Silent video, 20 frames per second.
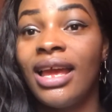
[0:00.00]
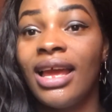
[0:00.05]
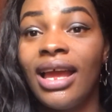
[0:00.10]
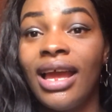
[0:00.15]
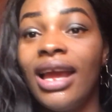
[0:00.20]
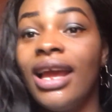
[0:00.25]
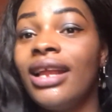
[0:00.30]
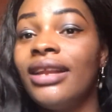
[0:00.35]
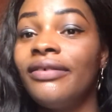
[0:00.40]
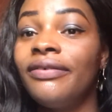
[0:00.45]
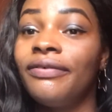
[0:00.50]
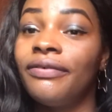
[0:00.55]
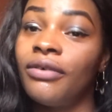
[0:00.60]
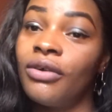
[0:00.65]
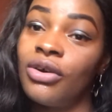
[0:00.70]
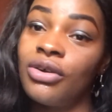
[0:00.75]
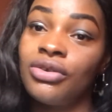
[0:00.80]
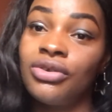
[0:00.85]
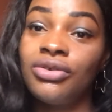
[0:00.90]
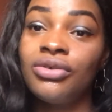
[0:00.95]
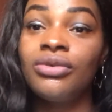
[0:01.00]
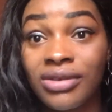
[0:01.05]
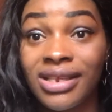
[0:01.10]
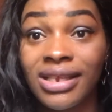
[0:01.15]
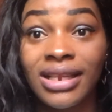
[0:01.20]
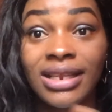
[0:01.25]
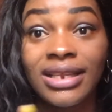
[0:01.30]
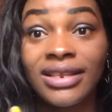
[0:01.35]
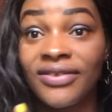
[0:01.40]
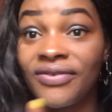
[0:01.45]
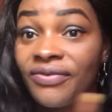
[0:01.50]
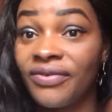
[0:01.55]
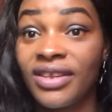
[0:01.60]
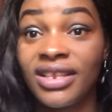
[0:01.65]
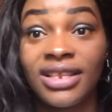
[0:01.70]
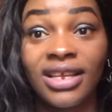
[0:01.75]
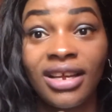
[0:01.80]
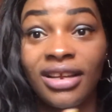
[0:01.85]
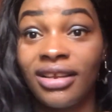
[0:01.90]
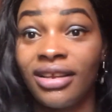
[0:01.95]
And for you in this way
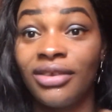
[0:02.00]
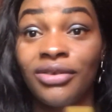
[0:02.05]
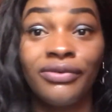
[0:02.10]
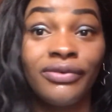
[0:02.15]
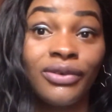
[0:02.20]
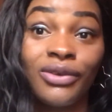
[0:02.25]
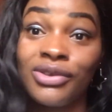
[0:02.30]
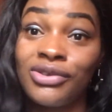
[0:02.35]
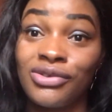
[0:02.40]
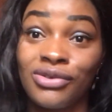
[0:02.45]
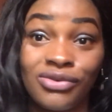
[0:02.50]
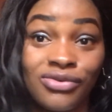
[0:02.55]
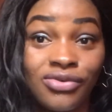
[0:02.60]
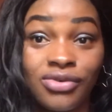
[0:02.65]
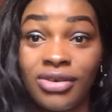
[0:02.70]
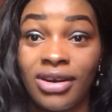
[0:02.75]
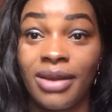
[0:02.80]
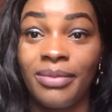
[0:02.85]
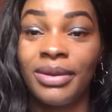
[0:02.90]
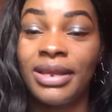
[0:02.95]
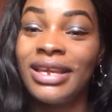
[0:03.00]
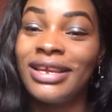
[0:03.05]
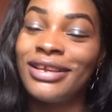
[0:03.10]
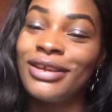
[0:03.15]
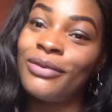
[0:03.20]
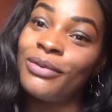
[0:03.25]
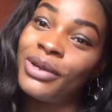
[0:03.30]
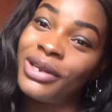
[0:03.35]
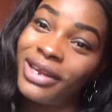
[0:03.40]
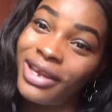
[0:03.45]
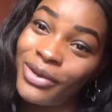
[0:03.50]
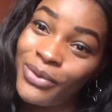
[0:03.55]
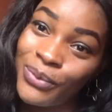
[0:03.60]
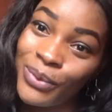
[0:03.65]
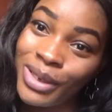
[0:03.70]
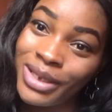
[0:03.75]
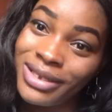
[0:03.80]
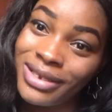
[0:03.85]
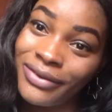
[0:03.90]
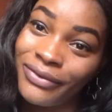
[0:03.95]
that you've not subscribed, what are you
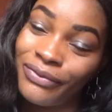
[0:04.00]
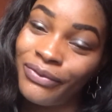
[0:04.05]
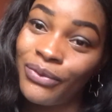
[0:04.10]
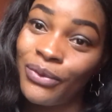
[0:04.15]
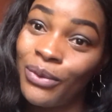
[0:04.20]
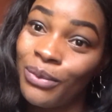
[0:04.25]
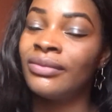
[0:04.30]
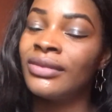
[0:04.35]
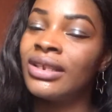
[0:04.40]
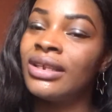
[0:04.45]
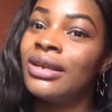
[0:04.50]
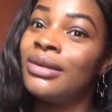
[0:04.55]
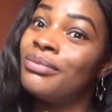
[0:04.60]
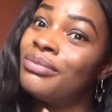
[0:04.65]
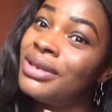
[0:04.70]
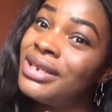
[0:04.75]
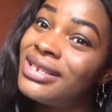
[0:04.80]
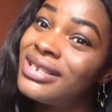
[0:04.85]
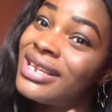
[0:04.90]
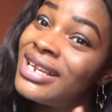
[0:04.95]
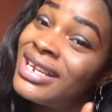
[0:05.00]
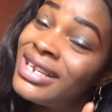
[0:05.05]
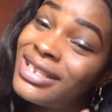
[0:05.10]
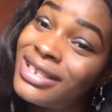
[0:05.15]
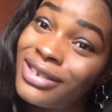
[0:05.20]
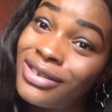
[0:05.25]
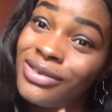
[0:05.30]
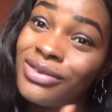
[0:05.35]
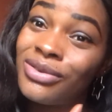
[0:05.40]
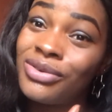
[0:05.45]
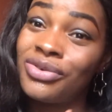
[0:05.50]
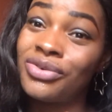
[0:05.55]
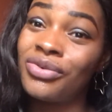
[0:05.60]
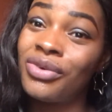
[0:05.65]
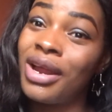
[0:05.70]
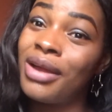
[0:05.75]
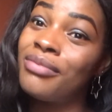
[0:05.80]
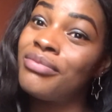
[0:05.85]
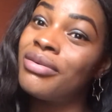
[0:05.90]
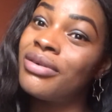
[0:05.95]
waiting for? But please hit the
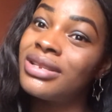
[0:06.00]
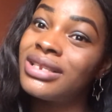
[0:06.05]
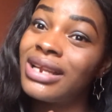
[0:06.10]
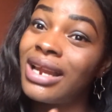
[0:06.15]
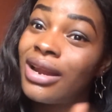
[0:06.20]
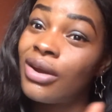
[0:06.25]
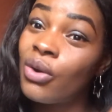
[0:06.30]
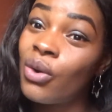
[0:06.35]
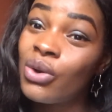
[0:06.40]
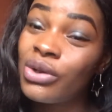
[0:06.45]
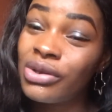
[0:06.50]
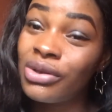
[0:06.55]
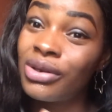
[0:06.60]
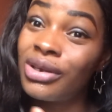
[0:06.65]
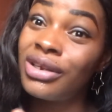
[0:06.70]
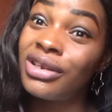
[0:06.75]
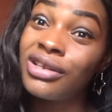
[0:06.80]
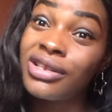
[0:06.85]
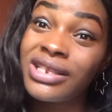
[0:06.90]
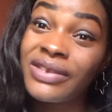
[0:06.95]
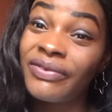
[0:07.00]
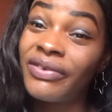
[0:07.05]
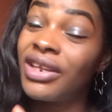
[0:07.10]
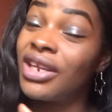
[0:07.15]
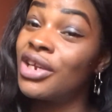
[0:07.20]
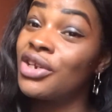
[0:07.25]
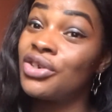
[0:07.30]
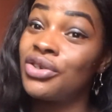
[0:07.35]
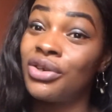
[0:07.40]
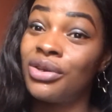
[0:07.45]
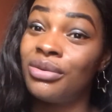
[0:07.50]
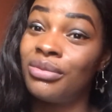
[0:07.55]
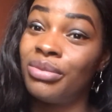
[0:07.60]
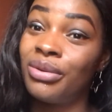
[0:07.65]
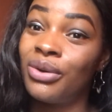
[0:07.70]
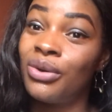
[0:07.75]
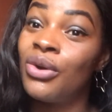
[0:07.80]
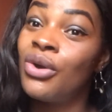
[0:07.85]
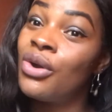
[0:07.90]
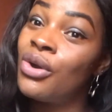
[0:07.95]
subscribe button and also the notification
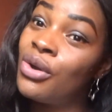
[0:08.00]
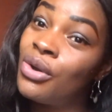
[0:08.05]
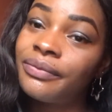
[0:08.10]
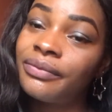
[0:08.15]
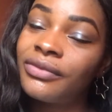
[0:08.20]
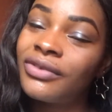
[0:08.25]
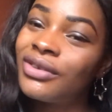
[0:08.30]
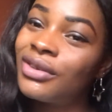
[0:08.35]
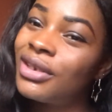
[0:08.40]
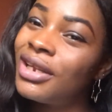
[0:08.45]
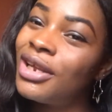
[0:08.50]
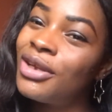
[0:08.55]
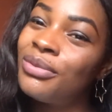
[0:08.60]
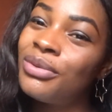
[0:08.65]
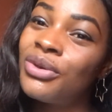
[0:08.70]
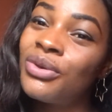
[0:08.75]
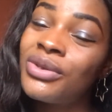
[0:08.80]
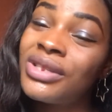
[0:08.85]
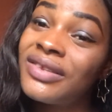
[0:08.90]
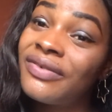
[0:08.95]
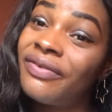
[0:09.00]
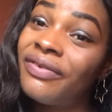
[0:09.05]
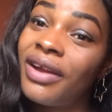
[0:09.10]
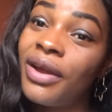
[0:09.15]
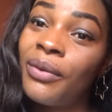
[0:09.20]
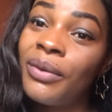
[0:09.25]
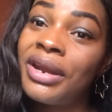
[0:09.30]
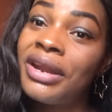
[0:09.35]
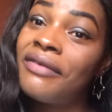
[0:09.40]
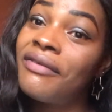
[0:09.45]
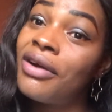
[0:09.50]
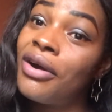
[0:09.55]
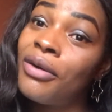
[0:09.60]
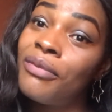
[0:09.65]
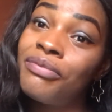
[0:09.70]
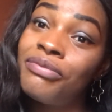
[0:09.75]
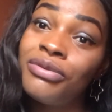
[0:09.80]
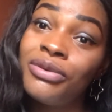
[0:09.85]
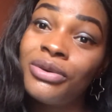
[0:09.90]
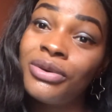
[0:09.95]
bell so that you'll be notified whenever I
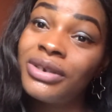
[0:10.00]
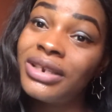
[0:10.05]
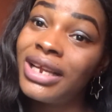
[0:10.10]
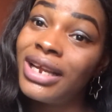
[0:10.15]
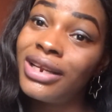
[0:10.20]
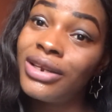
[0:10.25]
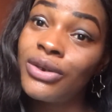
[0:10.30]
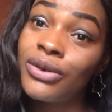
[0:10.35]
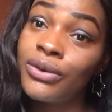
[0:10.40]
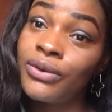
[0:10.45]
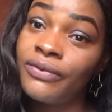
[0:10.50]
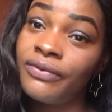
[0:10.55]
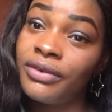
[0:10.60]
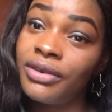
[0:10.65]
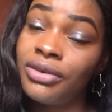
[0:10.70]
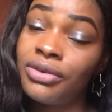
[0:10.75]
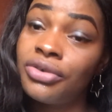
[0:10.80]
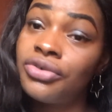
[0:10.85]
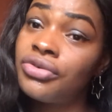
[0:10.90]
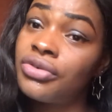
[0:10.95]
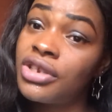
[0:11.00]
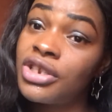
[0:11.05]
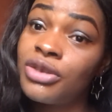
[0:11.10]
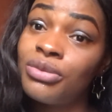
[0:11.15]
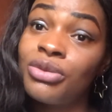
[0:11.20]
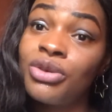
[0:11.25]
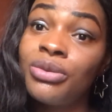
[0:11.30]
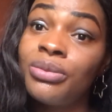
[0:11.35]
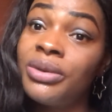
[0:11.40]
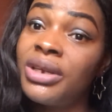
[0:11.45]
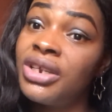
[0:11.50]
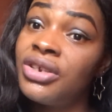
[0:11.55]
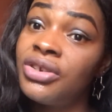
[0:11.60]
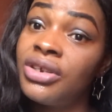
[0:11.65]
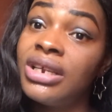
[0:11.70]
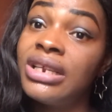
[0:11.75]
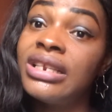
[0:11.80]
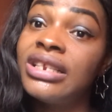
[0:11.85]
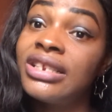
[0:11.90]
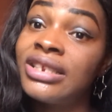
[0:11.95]
upload any new video. Trust me, you'll be
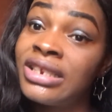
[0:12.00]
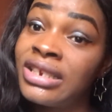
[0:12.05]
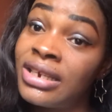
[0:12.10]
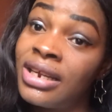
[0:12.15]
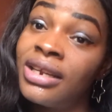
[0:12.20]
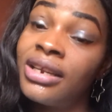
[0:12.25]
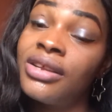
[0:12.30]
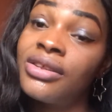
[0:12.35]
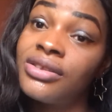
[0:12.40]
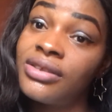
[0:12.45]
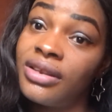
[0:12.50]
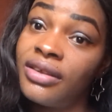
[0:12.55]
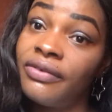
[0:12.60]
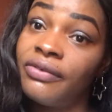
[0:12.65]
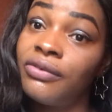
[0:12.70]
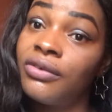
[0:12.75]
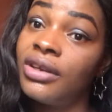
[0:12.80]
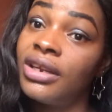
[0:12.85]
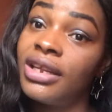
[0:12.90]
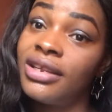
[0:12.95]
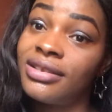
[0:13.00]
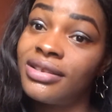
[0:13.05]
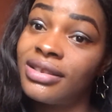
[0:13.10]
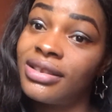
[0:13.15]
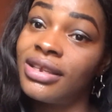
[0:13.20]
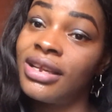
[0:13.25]
enjoying this channel to the fullest.